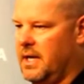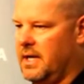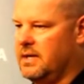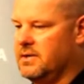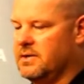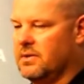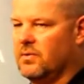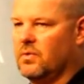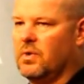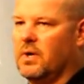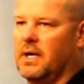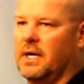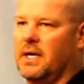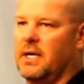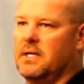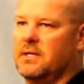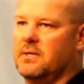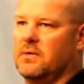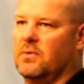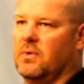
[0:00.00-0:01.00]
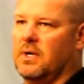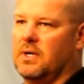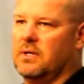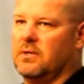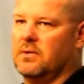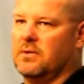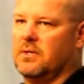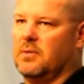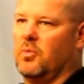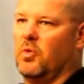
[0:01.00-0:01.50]
he's a one and he's a one
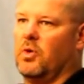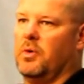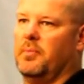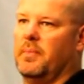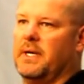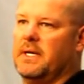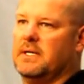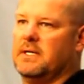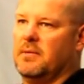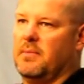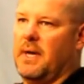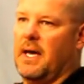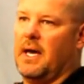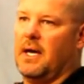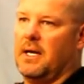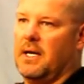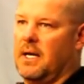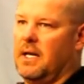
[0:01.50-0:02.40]
until someone beats him out.